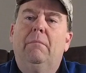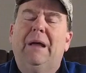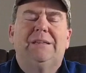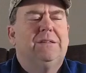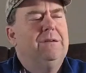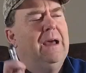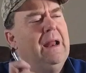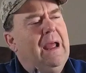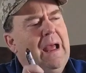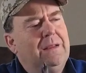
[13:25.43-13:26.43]
I still
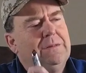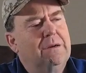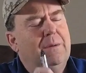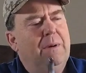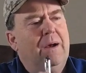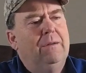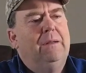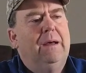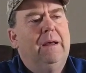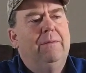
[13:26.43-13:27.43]
got to ask her
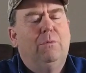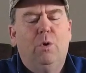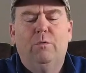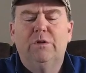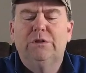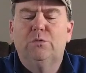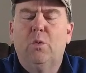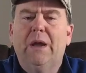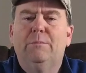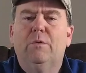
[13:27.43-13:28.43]
about uh, the Roe versus
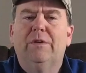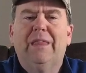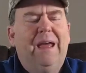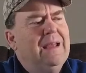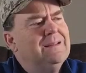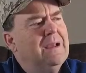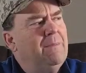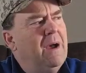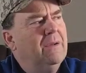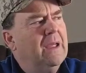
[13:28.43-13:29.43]
Wade movie. That hasn't
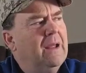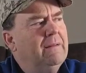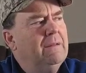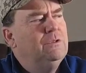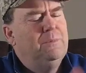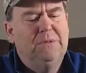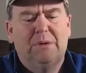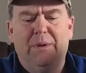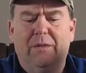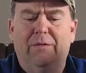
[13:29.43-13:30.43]
come out yet. It was
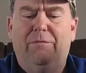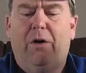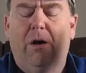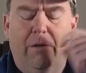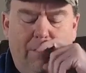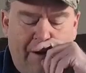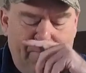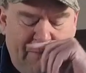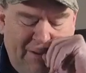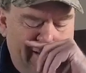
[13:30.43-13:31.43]
supposed to come out in the fall, I
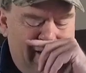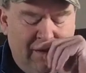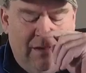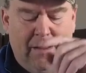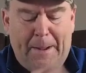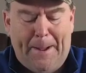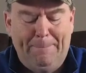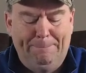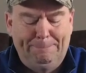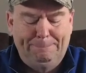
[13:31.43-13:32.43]
thought.
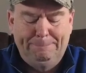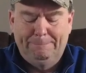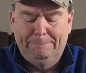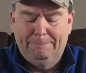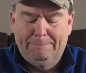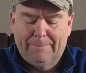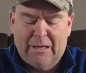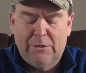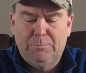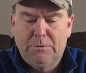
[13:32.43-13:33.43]
Um,
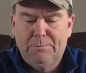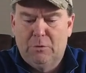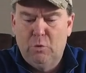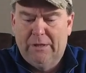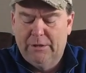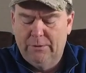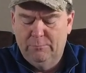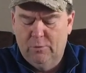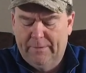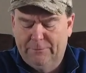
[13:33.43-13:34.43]
that's supposed to be a really
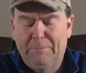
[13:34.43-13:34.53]
good movie.